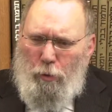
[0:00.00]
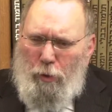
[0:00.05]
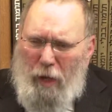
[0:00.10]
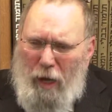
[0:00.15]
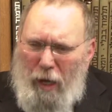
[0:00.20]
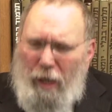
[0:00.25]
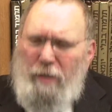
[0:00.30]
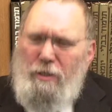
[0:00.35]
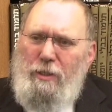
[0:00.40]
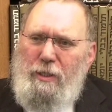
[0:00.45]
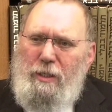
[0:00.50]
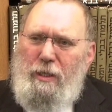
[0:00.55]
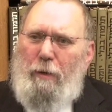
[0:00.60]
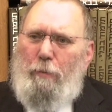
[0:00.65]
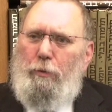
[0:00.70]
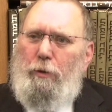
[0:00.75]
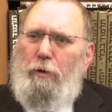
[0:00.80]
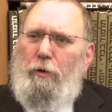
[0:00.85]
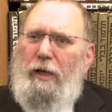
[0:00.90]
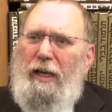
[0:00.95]

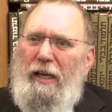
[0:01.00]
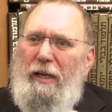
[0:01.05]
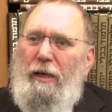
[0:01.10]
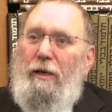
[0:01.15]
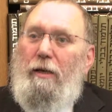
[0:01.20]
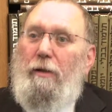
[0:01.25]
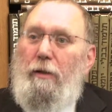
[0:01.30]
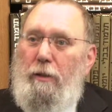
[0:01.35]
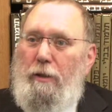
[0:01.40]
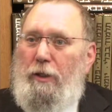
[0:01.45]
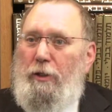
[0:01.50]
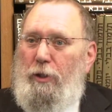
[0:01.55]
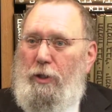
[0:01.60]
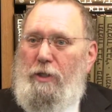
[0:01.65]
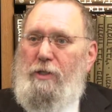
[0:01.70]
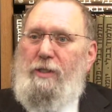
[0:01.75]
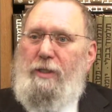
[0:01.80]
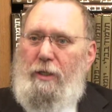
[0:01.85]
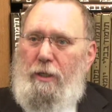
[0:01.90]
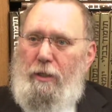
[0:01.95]
concept to heal a
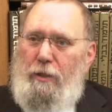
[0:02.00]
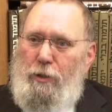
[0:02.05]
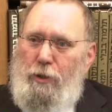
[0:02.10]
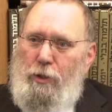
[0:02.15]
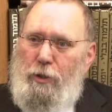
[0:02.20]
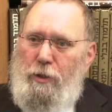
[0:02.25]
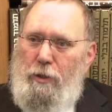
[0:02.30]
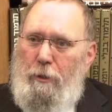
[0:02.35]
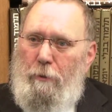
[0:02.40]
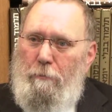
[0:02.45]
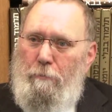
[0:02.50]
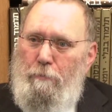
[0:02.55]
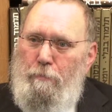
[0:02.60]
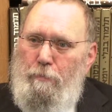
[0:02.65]
disease.